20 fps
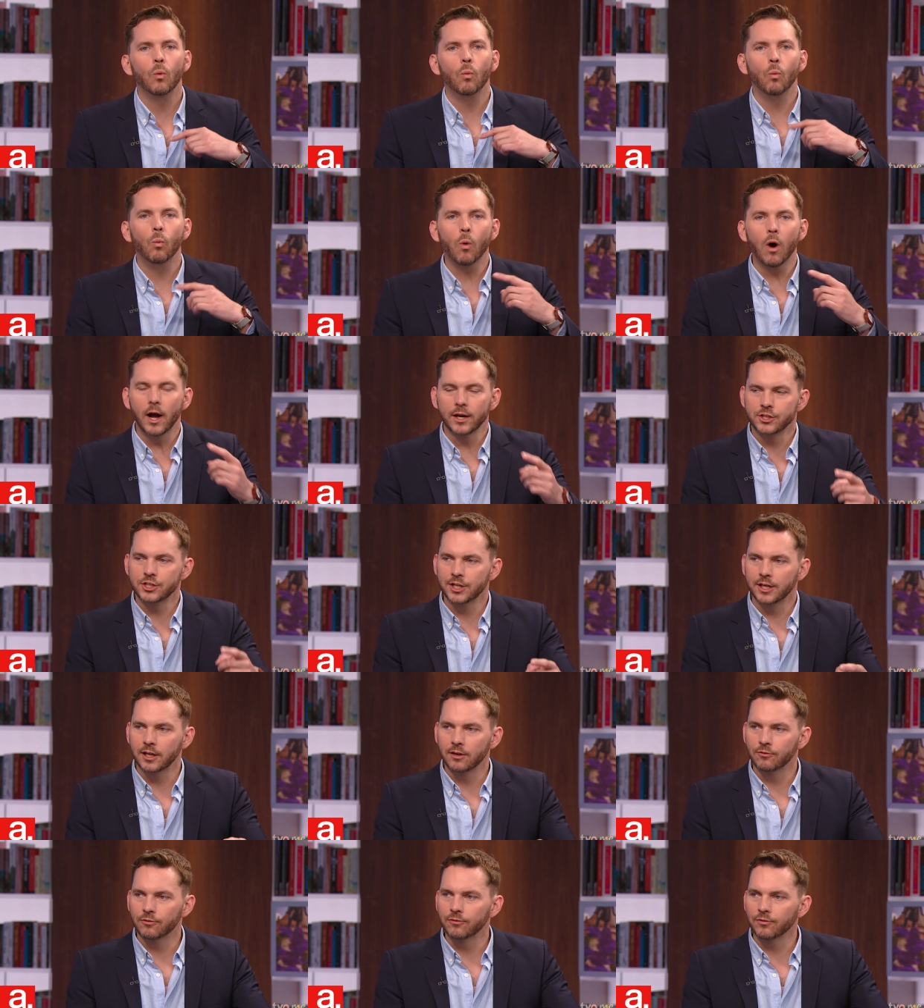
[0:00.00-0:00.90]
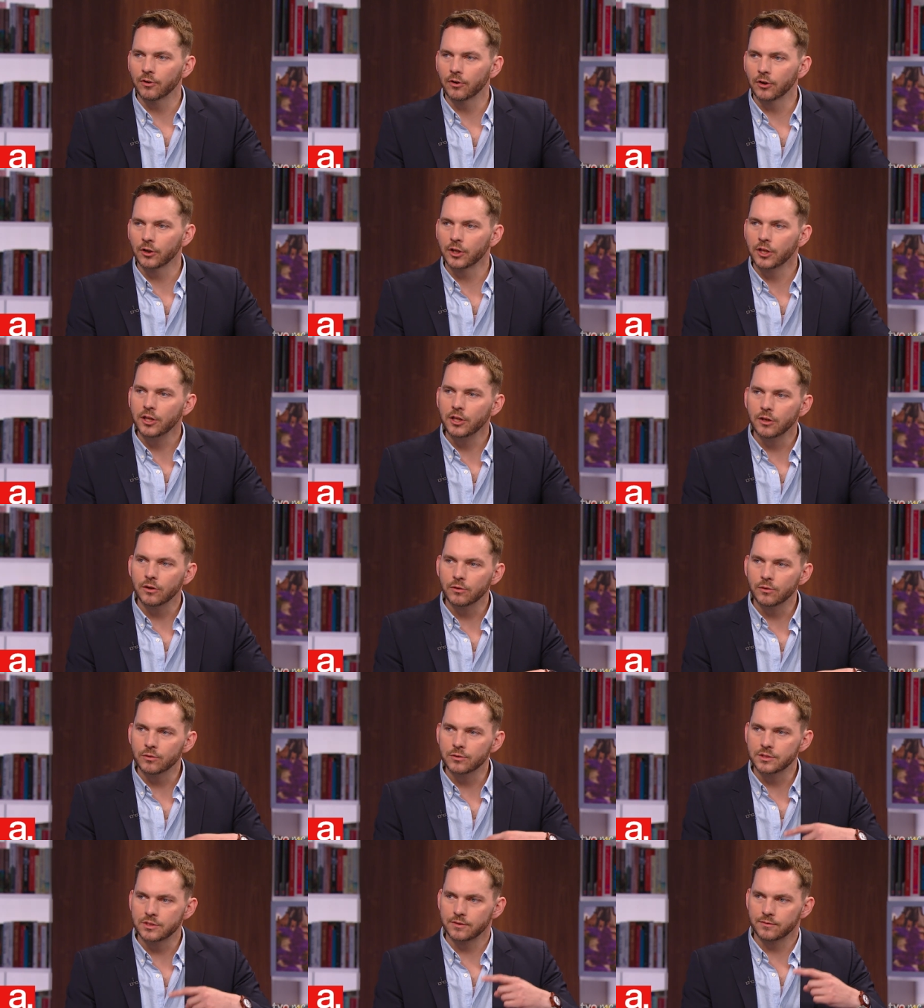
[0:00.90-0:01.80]
watching for
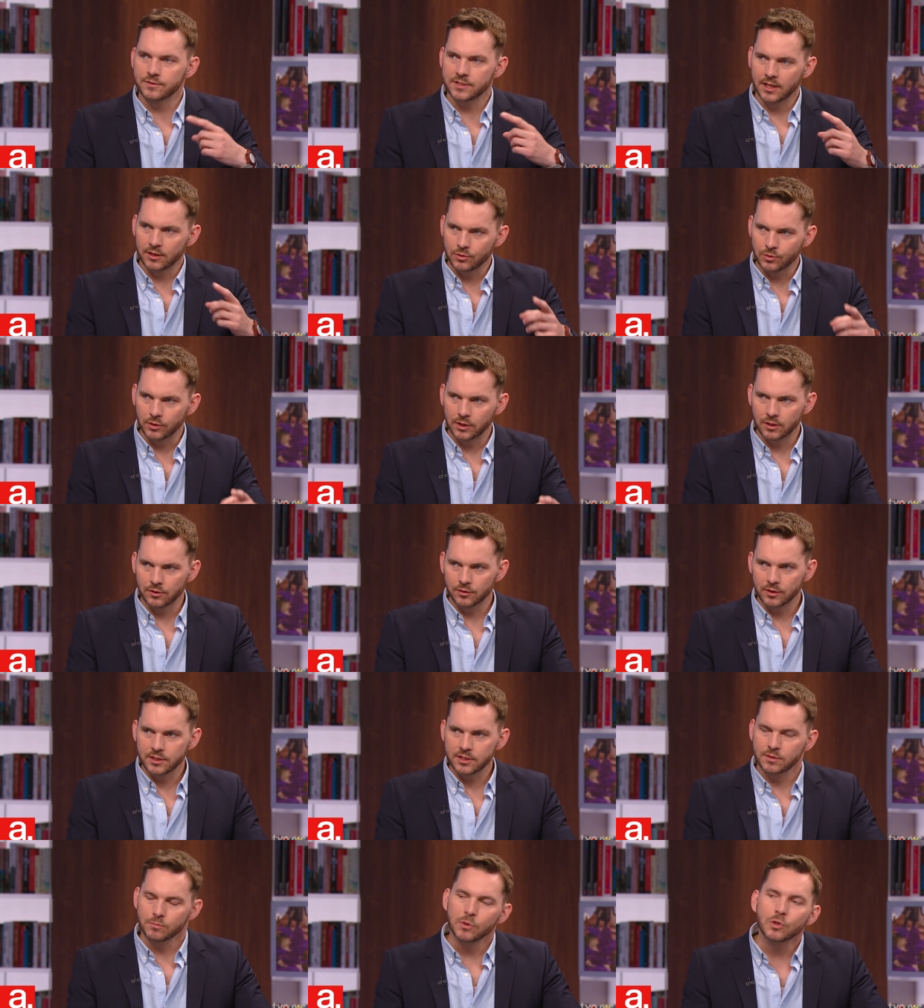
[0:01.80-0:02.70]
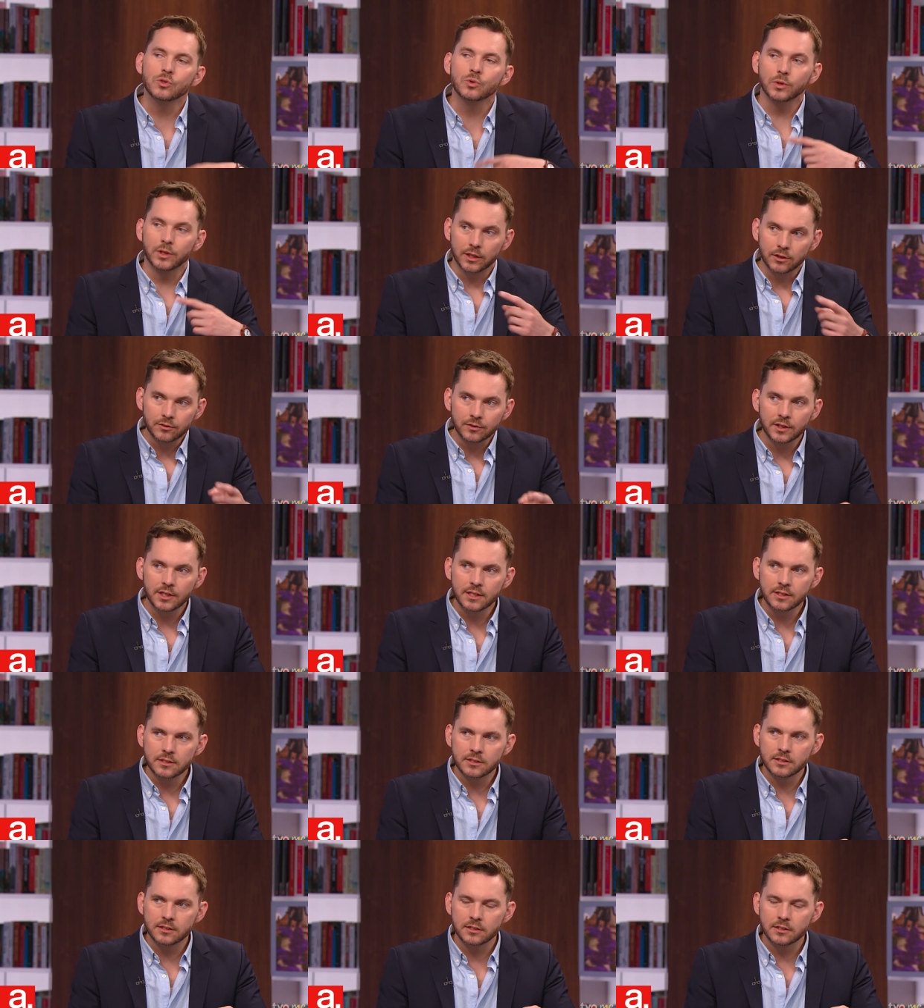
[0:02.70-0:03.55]
cues of sexual interest, mutual interest.